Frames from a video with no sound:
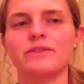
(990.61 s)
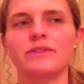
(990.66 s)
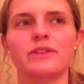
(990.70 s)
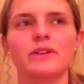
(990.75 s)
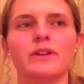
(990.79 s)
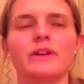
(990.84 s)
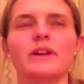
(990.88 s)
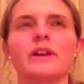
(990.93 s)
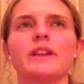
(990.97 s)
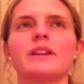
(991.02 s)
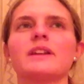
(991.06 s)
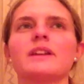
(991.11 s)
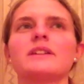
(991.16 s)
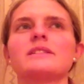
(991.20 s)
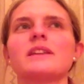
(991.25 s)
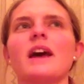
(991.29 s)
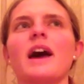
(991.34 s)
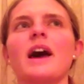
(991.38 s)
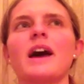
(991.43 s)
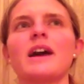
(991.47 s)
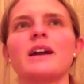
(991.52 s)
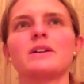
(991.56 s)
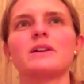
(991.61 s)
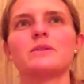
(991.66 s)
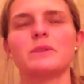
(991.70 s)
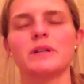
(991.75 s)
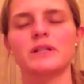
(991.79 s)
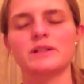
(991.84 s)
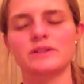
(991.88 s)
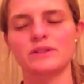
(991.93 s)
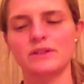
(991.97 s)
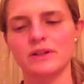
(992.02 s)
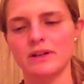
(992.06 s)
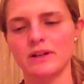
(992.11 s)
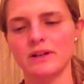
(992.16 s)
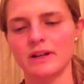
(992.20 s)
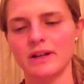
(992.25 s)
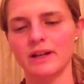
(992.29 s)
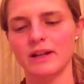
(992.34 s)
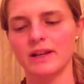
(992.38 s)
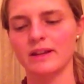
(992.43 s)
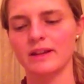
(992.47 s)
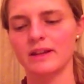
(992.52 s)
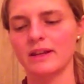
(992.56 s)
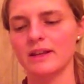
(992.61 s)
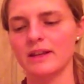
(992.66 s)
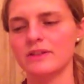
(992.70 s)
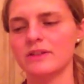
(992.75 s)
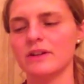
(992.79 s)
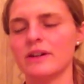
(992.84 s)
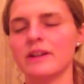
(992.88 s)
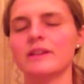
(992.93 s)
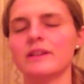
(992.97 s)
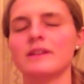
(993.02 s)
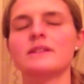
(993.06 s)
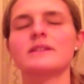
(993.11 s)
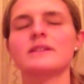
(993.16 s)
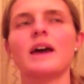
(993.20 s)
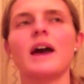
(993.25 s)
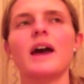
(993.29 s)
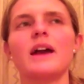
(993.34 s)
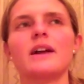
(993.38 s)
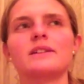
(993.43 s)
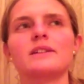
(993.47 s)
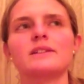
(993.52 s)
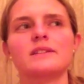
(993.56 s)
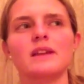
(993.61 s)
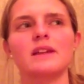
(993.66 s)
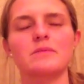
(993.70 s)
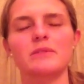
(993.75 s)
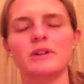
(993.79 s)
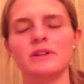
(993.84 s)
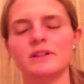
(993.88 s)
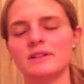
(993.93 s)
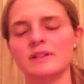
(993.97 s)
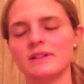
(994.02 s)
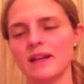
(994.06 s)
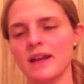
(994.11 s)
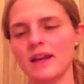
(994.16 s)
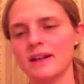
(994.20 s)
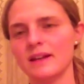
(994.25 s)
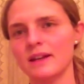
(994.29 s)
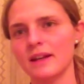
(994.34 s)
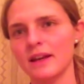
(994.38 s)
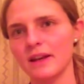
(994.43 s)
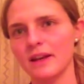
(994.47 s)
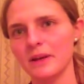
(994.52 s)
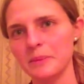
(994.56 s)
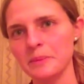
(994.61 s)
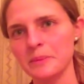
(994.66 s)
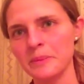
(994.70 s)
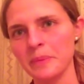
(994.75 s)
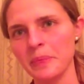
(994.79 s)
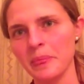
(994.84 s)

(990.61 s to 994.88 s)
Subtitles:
during the entire winter, and then during the entire summer standing